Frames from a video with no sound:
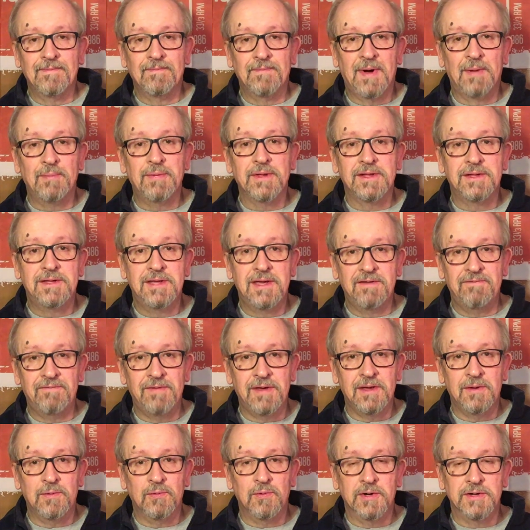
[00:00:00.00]
public
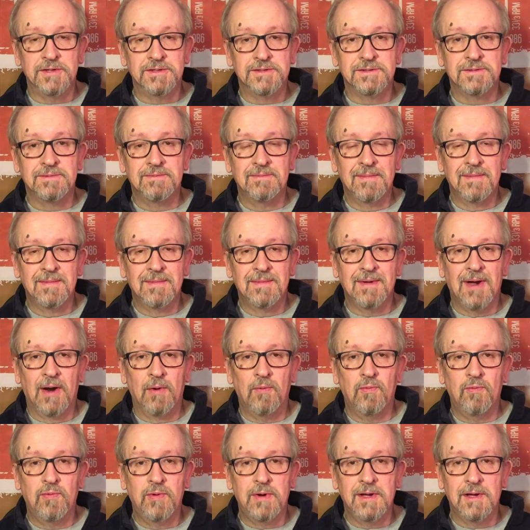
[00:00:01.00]
TV was a
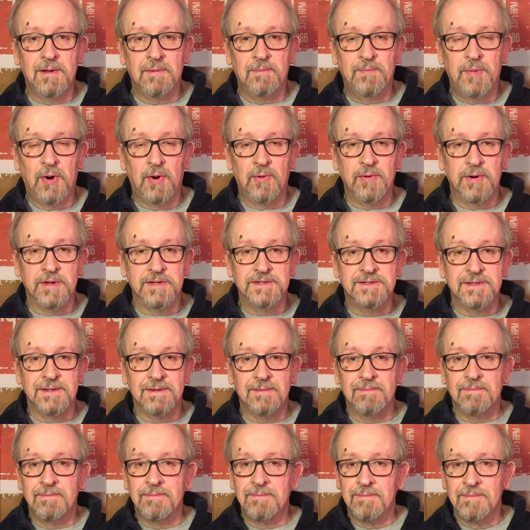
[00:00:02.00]
real bonus
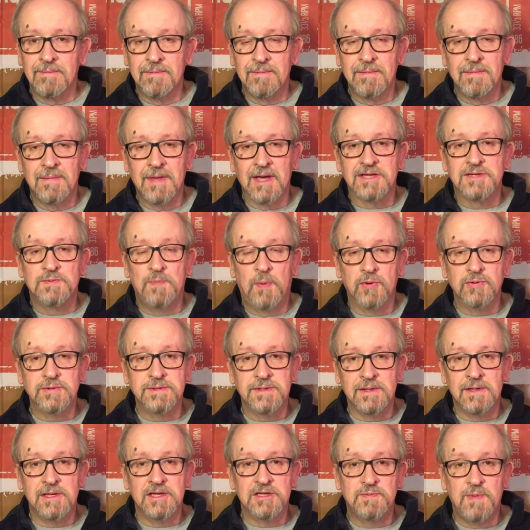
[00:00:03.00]
in
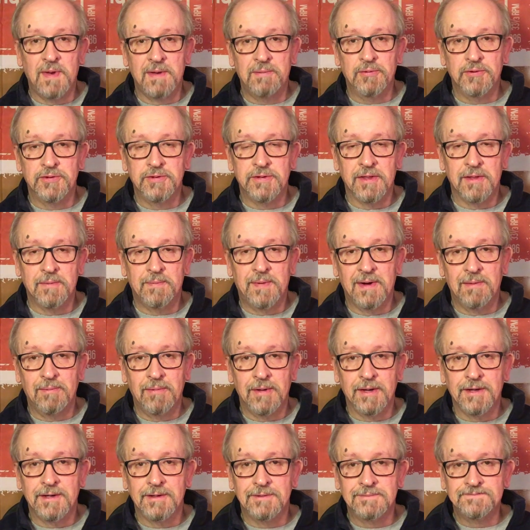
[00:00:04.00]
exposing these people to the
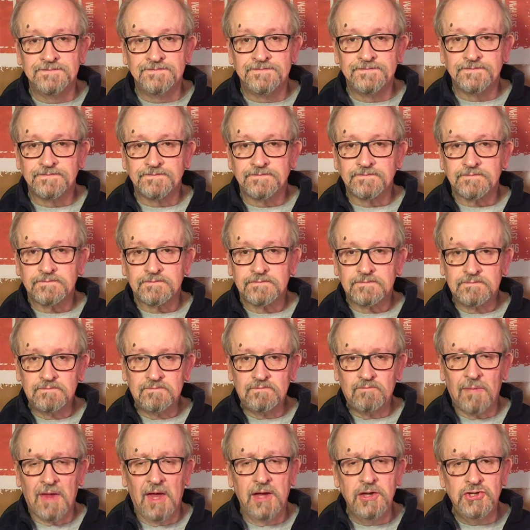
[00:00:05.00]
public.
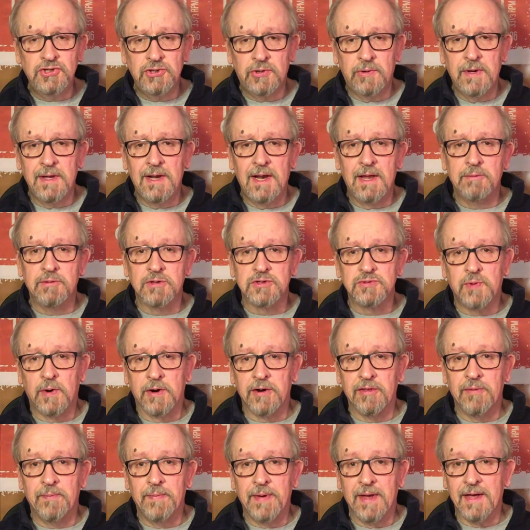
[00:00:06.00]
And Joe Ely was
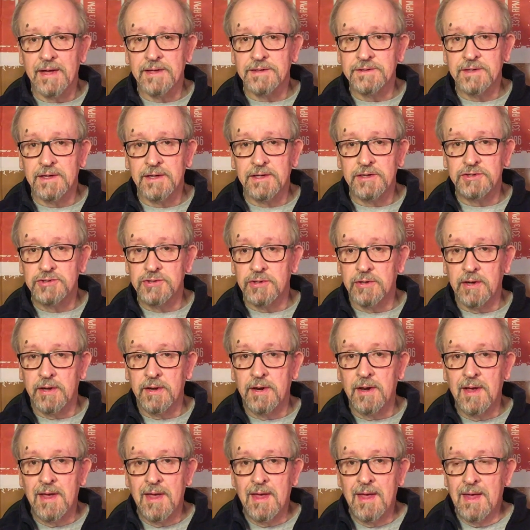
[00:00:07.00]
one of the bands I
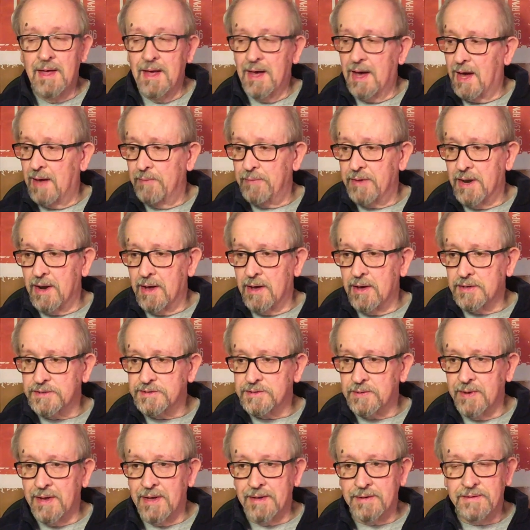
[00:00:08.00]
enjoyed. I mean, I
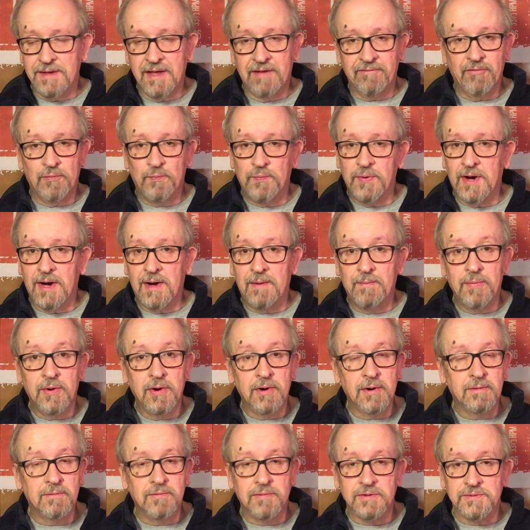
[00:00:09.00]
also had David
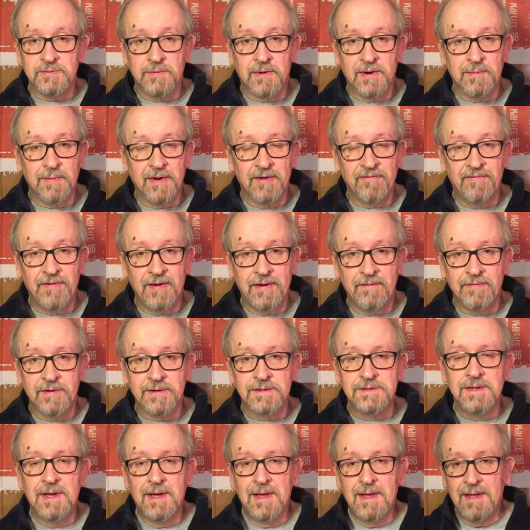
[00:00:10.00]
Bromberg, was one of my
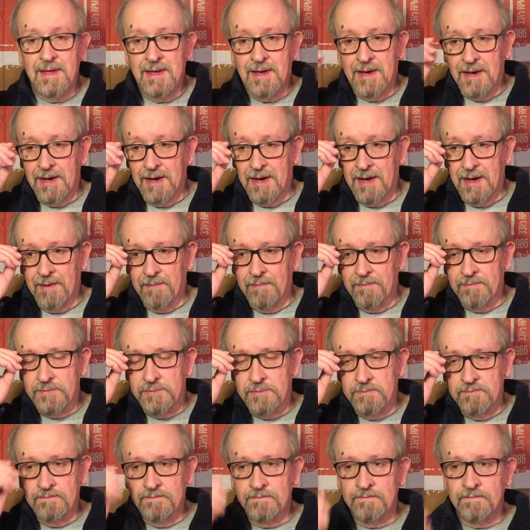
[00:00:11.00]
favorites.
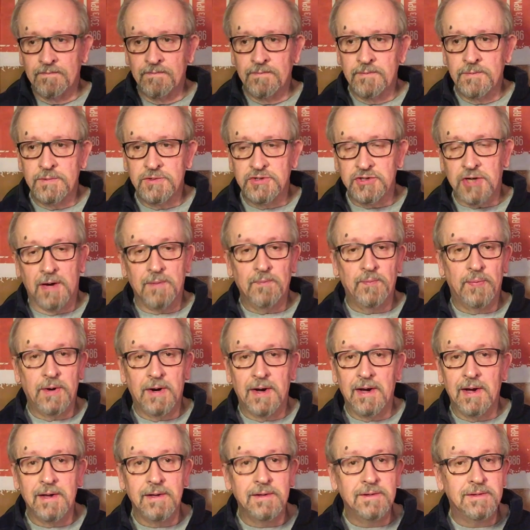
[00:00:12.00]
John
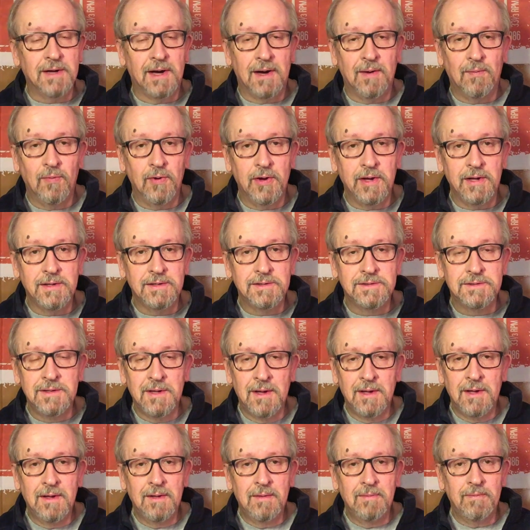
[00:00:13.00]
Prine, Tom Waits,
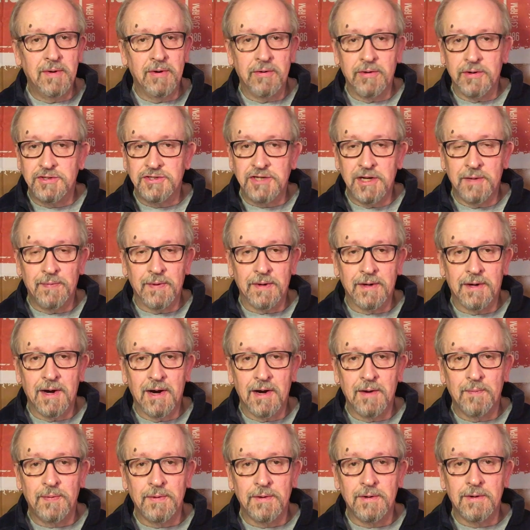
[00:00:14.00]
Mary Chapin
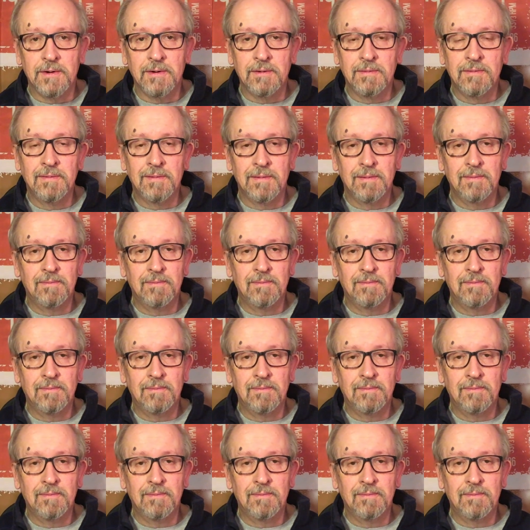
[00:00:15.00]
Carpenter.